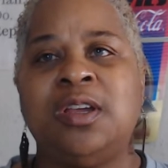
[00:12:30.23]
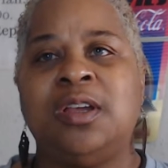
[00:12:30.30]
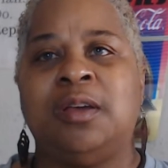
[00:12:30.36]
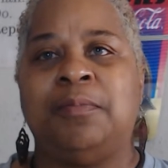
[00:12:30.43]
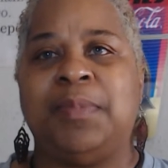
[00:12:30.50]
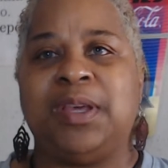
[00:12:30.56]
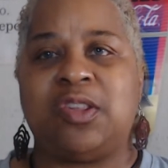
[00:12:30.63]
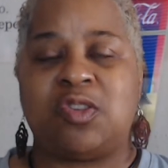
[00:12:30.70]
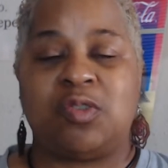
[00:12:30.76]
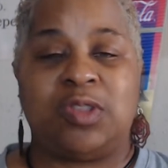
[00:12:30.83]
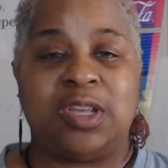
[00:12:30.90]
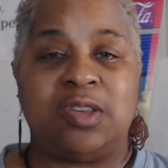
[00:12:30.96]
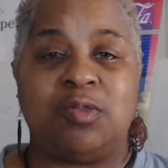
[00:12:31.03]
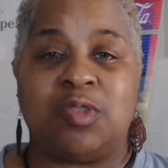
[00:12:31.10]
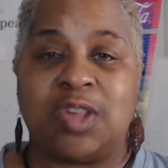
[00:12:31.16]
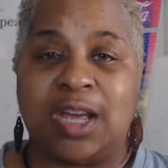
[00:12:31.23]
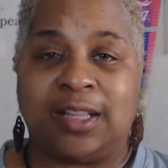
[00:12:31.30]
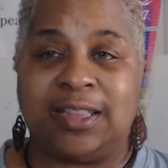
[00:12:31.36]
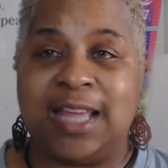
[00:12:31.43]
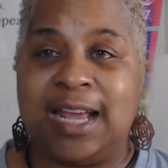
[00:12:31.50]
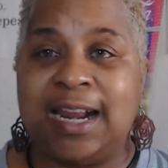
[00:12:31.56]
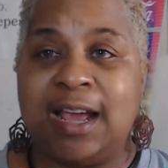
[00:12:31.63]
Make sure that you check
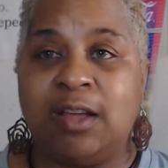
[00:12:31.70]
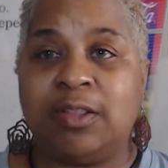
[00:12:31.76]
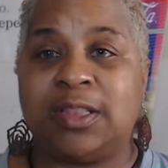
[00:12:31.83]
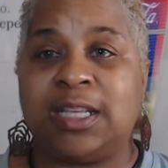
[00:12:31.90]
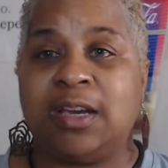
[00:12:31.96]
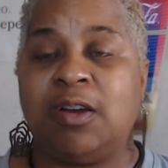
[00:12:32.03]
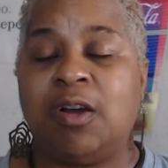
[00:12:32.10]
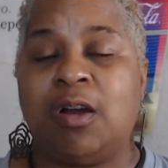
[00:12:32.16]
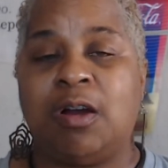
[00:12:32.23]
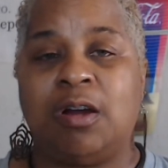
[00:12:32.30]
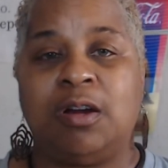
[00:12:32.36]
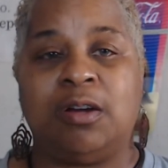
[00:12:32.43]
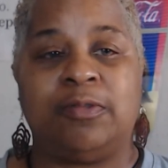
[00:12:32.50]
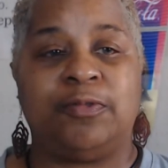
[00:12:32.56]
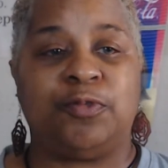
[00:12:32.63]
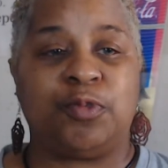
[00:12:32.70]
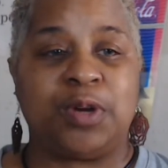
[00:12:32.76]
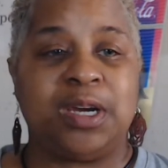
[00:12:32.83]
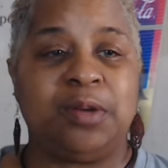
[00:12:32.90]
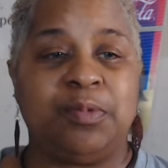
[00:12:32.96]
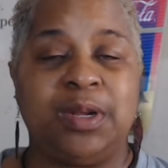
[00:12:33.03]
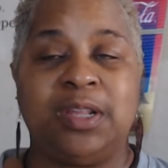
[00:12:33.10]
that out. There are
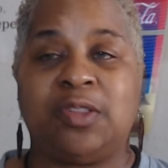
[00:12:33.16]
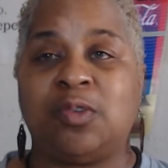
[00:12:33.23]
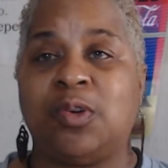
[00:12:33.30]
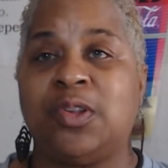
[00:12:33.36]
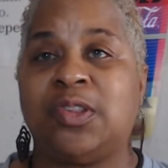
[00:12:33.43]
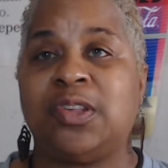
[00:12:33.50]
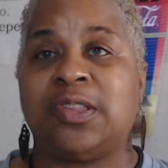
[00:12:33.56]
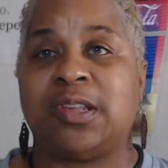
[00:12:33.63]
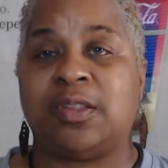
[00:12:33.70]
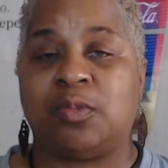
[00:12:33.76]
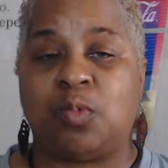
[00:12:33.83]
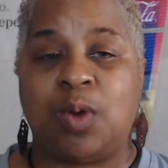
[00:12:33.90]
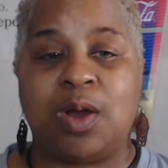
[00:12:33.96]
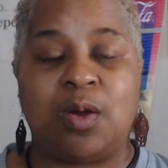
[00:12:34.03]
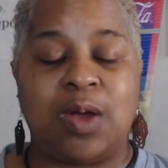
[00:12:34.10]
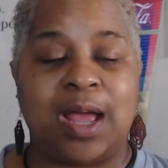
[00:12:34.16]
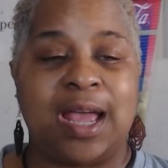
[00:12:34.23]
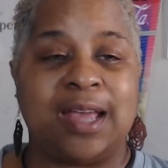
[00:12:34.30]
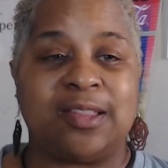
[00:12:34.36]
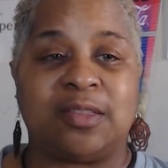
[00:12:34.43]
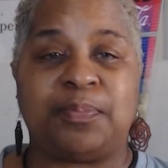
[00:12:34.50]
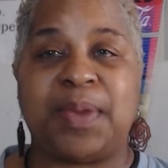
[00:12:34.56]
free resources as well
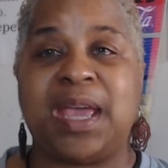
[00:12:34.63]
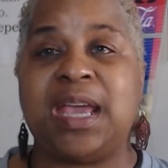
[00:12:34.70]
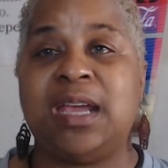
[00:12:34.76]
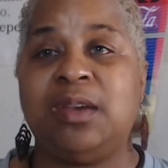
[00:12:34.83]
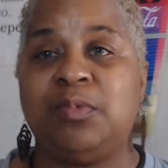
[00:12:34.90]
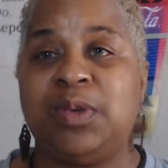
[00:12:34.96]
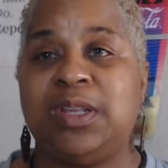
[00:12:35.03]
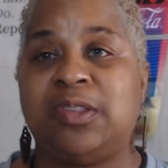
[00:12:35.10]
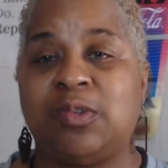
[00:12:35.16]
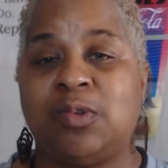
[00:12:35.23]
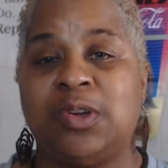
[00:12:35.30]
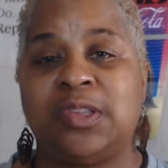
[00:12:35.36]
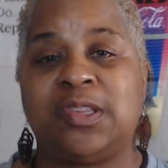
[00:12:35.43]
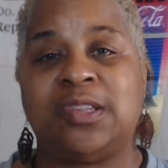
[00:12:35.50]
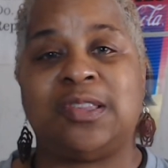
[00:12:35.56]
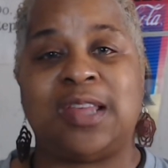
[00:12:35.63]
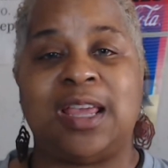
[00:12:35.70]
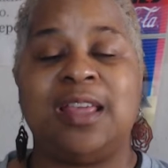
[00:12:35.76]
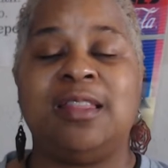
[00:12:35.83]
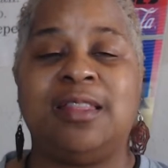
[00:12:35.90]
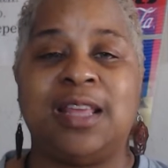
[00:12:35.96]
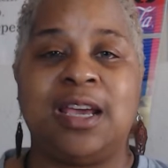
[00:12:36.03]
as paid resources
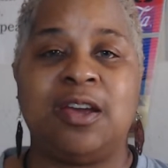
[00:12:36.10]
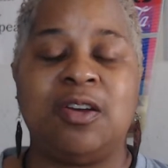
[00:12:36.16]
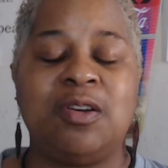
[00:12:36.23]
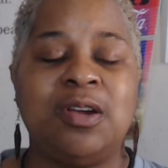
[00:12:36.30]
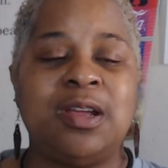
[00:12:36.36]
in there.